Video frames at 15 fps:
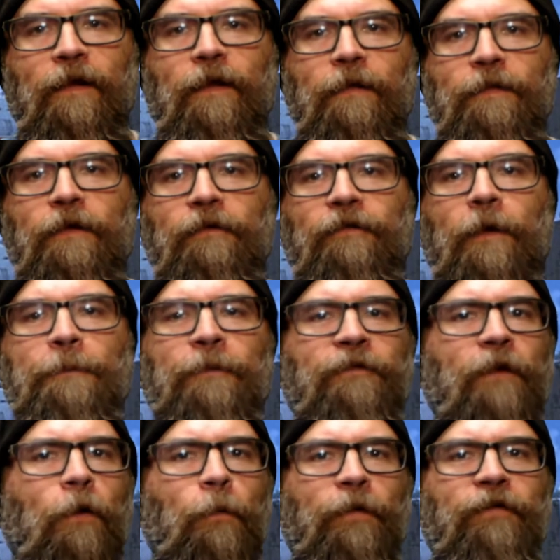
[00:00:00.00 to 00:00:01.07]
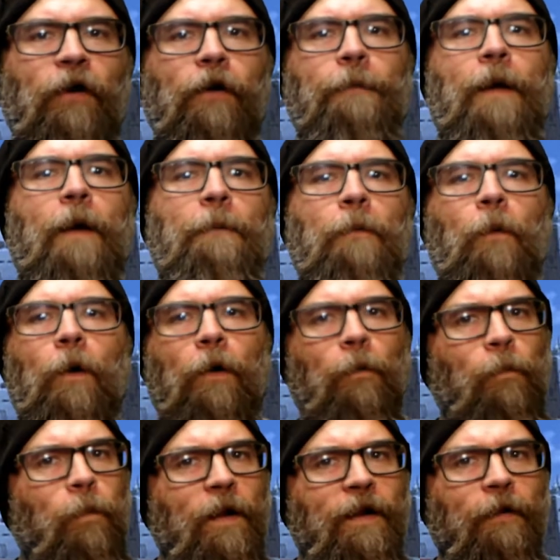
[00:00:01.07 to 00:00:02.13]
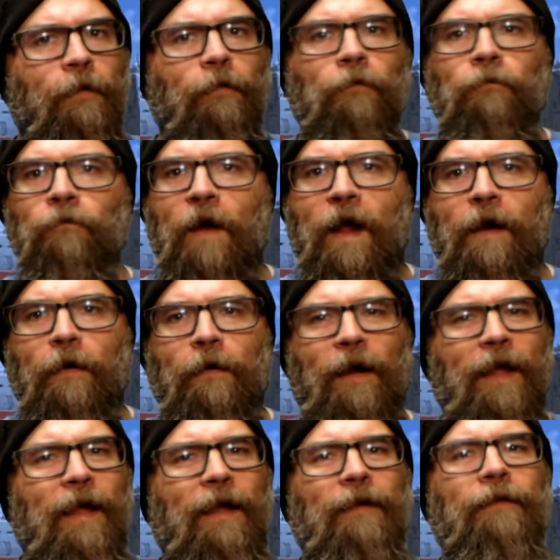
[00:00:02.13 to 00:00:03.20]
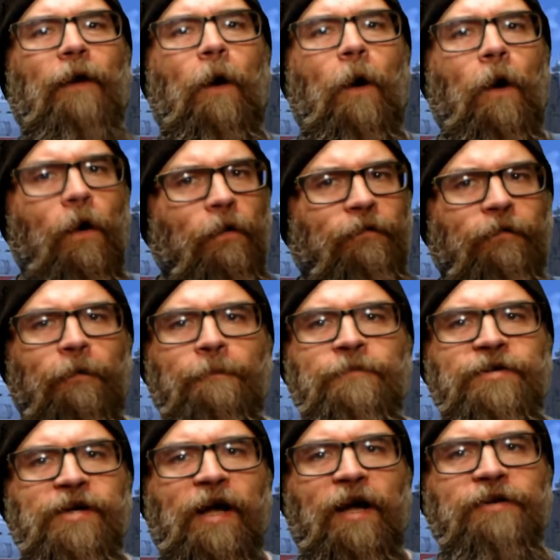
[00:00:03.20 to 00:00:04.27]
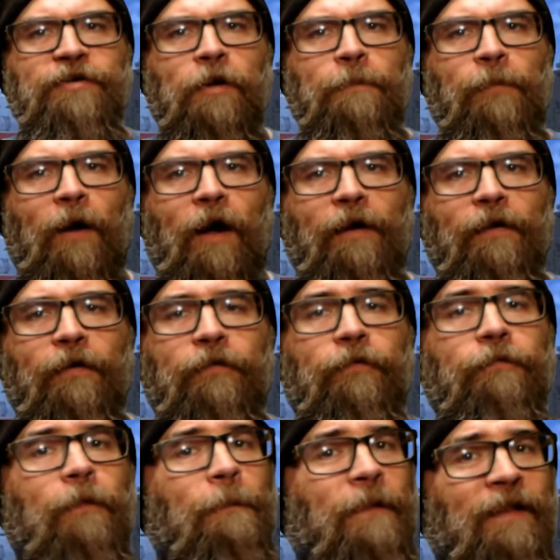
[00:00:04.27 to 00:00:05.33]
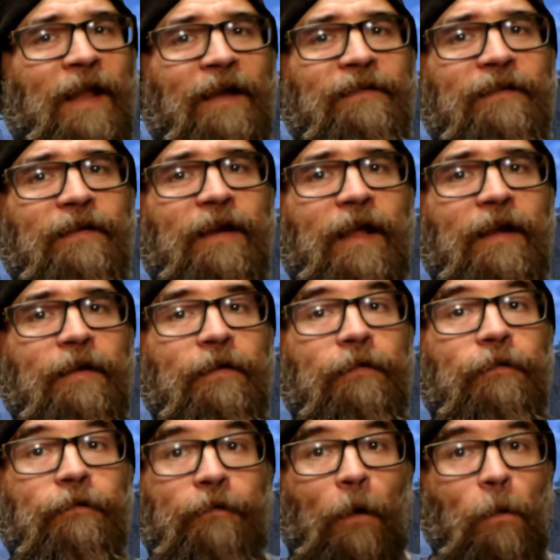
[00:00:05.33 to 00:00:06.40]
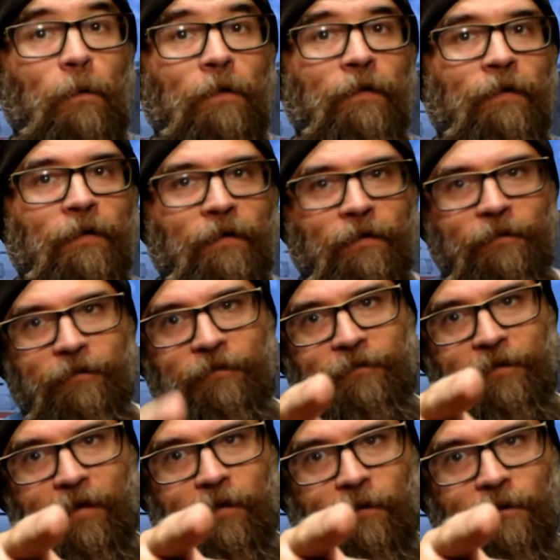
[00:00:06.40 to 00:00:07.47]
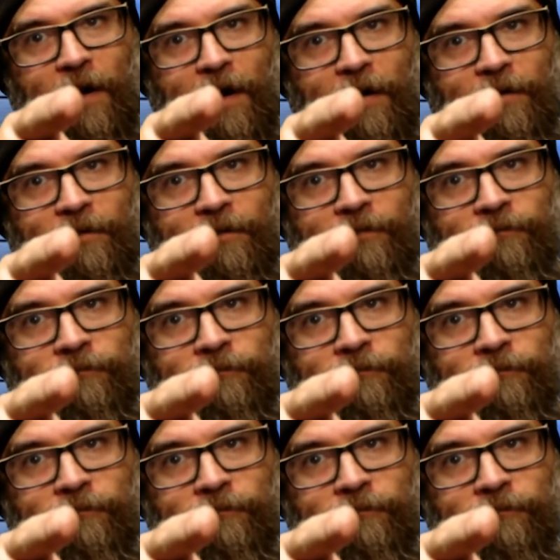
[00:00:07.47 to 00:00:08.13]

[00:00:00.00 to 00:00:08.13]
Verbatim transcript: In this episode, we talk about more weird, rare, and awesome G I. Joe products from the nineteen eighties, so stick around.